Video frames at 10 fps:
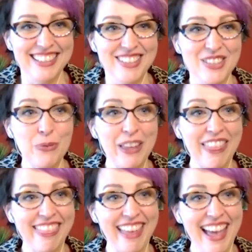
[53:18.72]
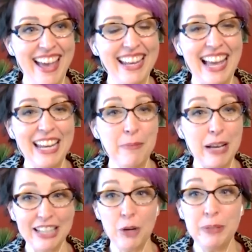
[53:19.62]
So with that, I
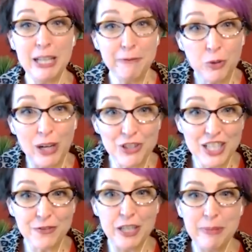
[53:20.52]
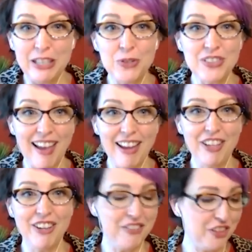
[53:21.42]
can open up for questions for anybody who's live
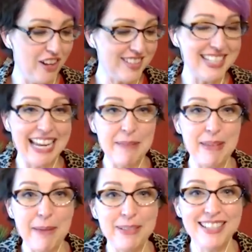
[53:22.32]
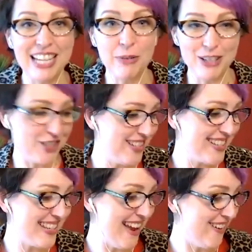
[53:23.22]
here on the call today. I'm happy to take questions
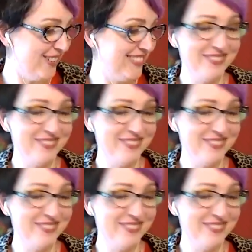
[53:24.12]
now.